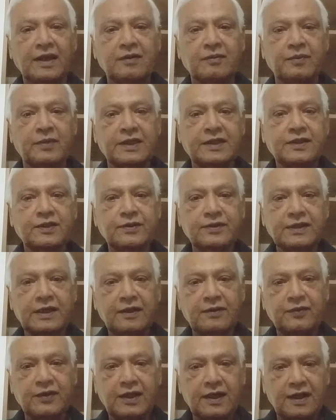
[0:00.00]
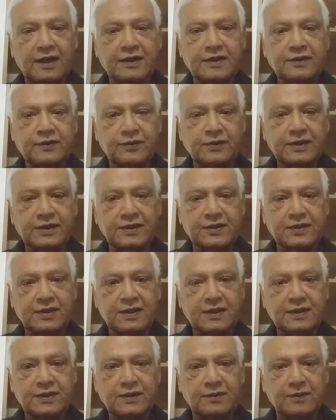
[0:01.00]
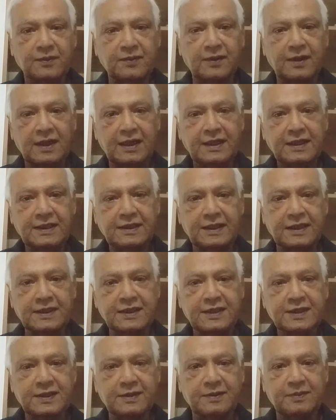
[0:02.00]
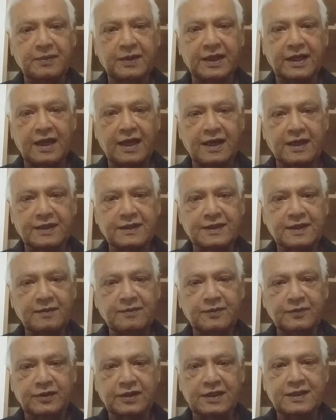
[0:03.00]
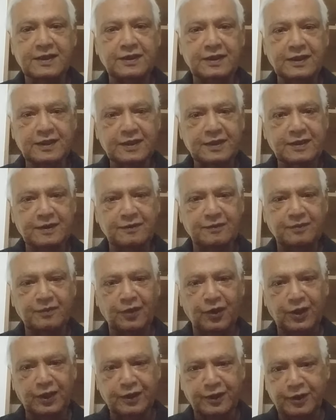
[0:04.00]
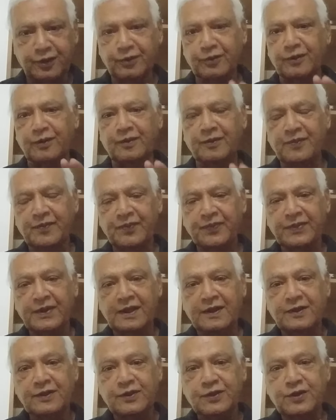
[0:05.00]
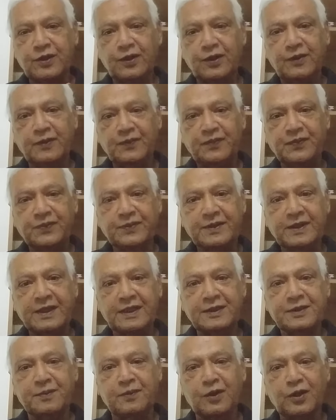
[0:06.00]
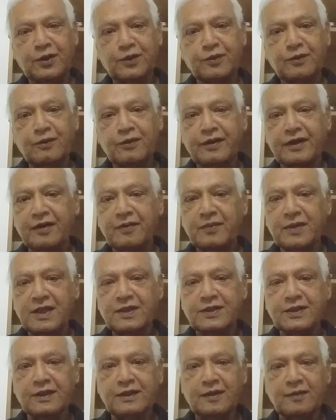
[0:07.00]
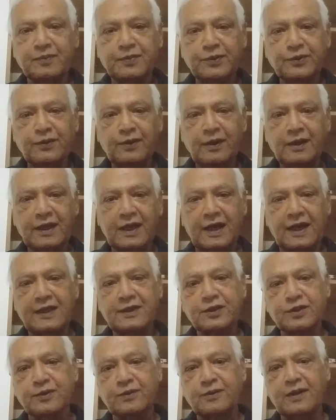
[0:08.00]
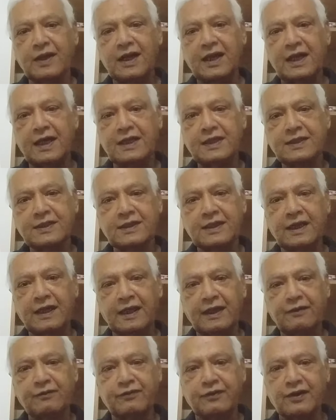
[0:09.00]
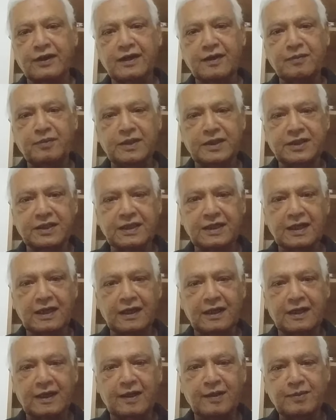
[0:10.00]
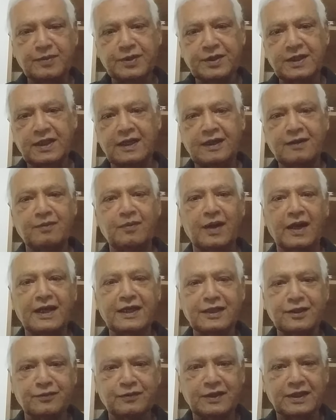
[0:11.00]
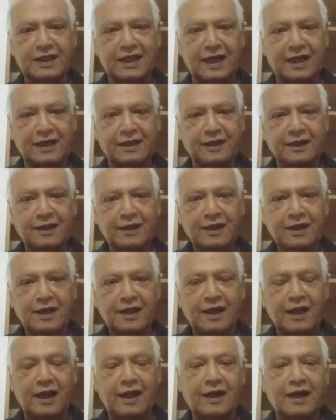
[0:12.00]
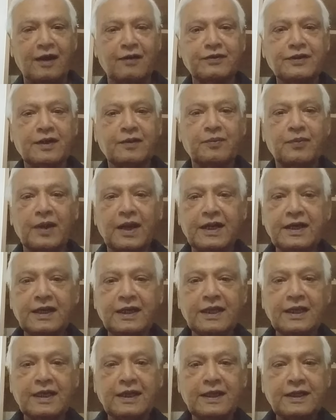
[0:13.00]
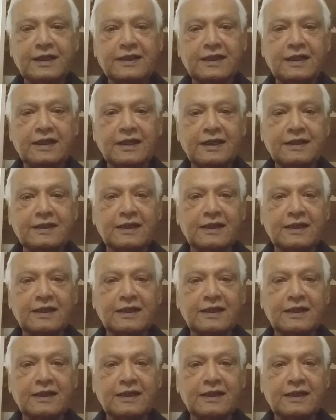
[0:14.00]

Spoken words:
but today we are to discuss only this mechanism, this molecule. So this molecule remains in the pool. As soon as a foreign material comes, it binds with that. And after binding it, it